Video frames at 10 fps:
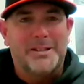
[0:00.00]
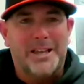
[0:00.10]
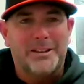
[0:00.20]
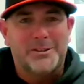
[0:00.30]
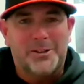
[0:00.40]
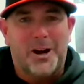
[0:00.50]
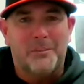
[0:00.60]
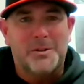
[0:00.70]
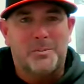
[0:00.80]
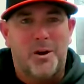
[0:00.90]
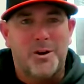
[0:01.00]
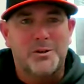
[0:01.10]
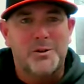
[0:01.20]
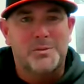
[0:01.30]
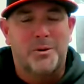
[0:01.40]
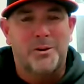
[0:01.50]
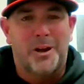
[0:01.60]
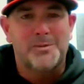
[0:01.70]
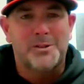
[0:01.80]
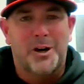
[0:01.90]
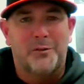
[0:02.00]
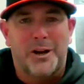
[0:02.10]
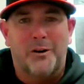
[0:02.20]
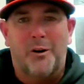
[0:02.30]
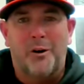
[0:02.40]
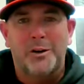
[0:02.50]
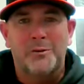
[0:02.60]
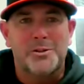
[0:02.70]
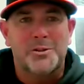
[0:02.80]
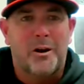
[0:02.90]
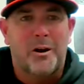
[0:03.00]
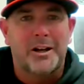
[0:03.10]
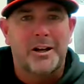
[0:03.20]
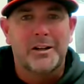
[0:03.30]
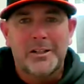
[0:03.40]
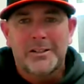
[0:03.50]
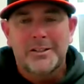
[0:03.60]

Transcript: because I saw how much pressure he was putting on himself and how hard he was trying.